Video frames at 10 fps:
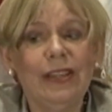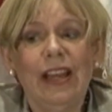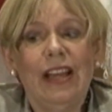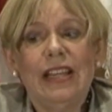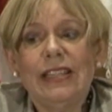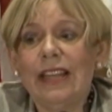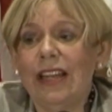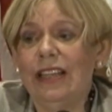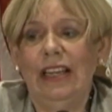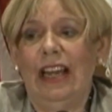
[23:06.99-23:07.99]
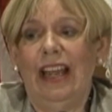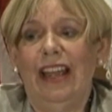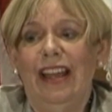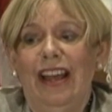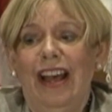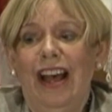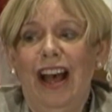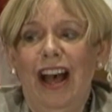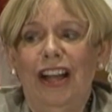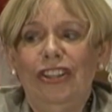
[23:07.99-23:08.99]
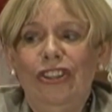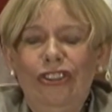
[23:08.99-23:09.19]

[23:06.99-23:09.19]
and certainly uh,